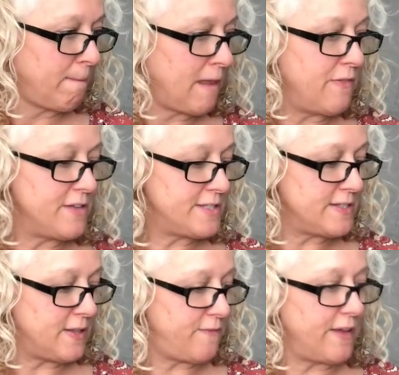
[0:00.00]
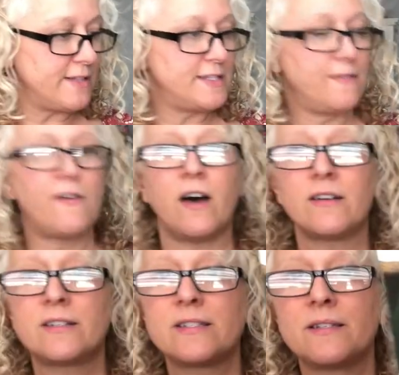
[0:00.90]
And this is the Fancy
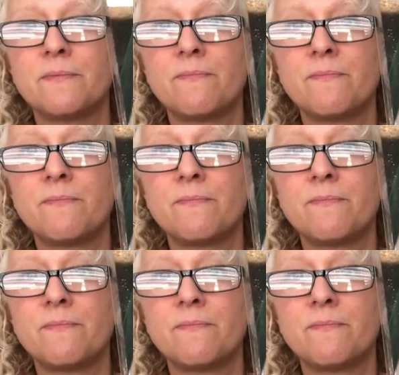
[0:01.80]
Fox.